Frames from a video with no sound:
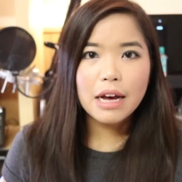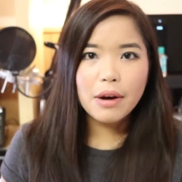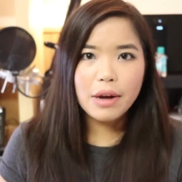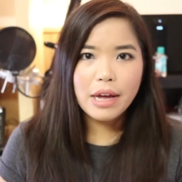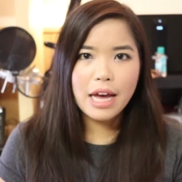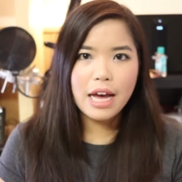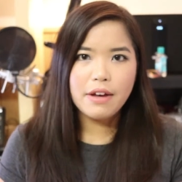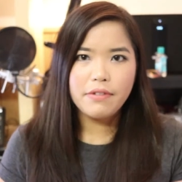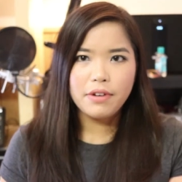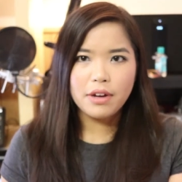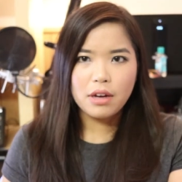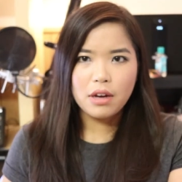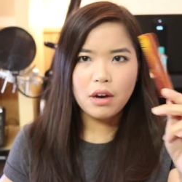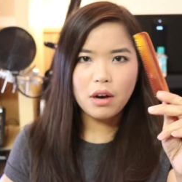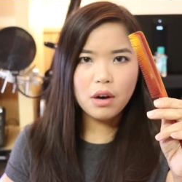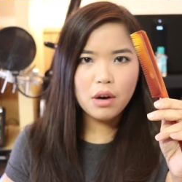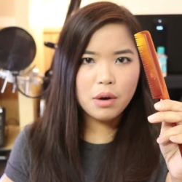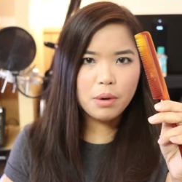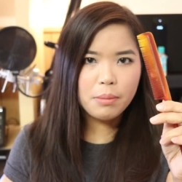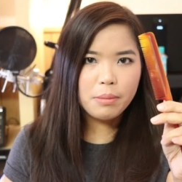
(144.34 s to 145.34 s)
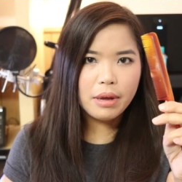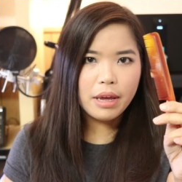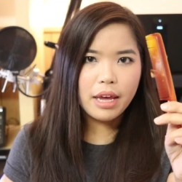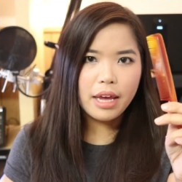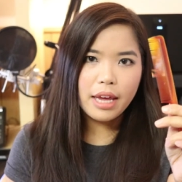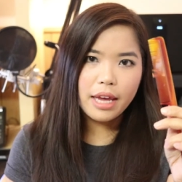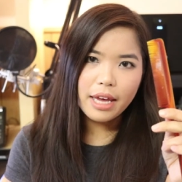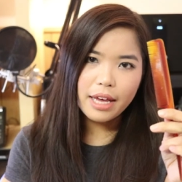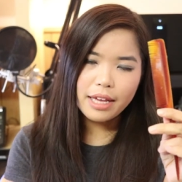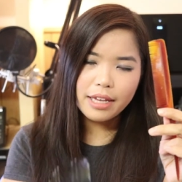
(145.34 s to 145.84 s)
Now I have a comb
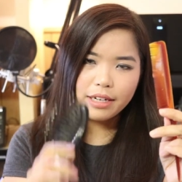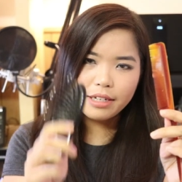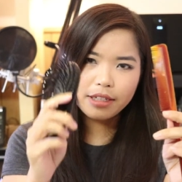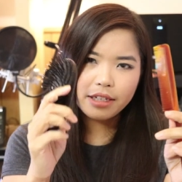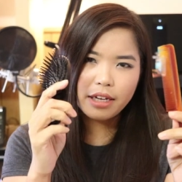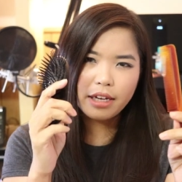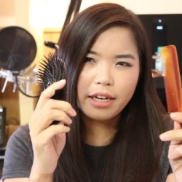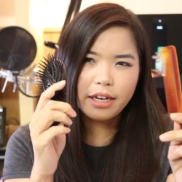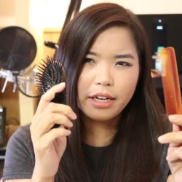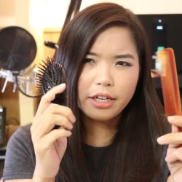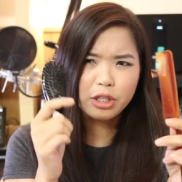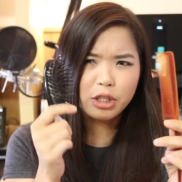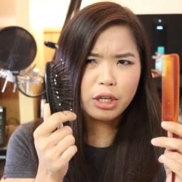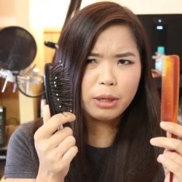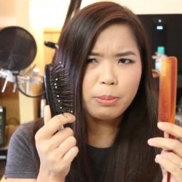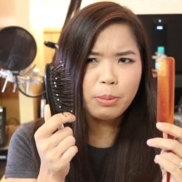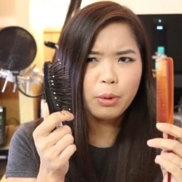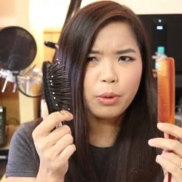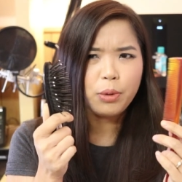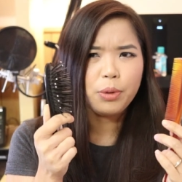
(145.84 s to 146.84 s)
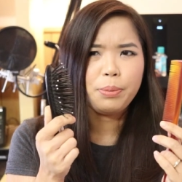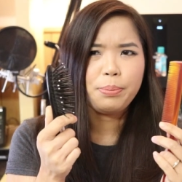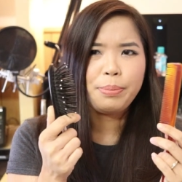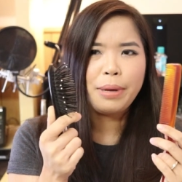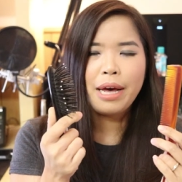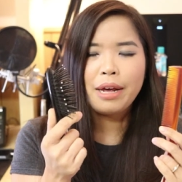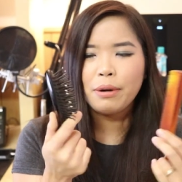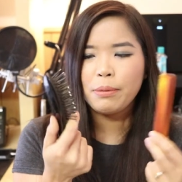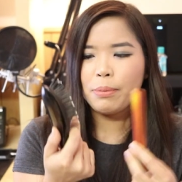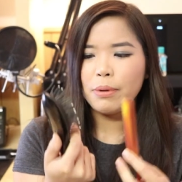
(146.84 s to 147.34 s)
and a cheap old
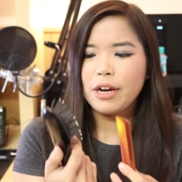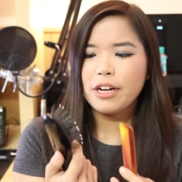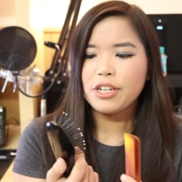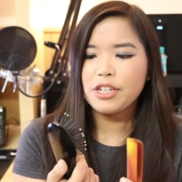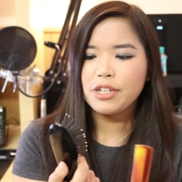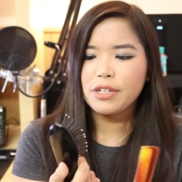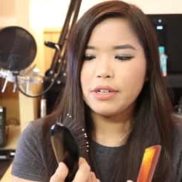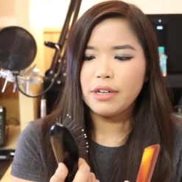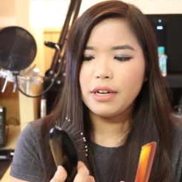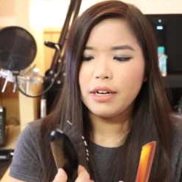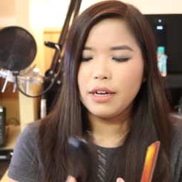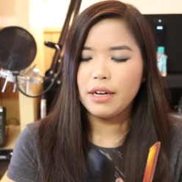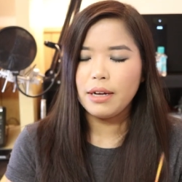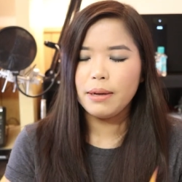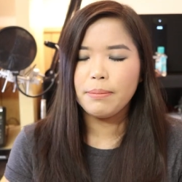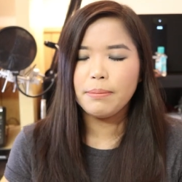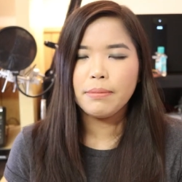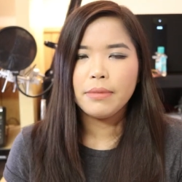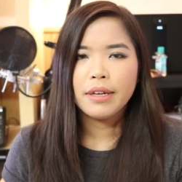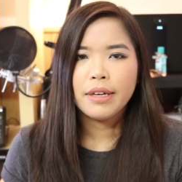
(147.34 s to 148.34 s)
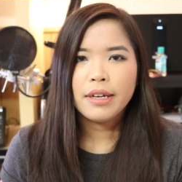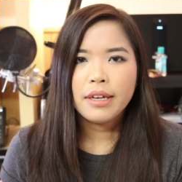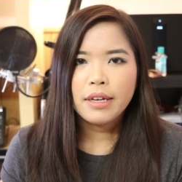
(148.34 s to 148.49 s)
paddle brush um,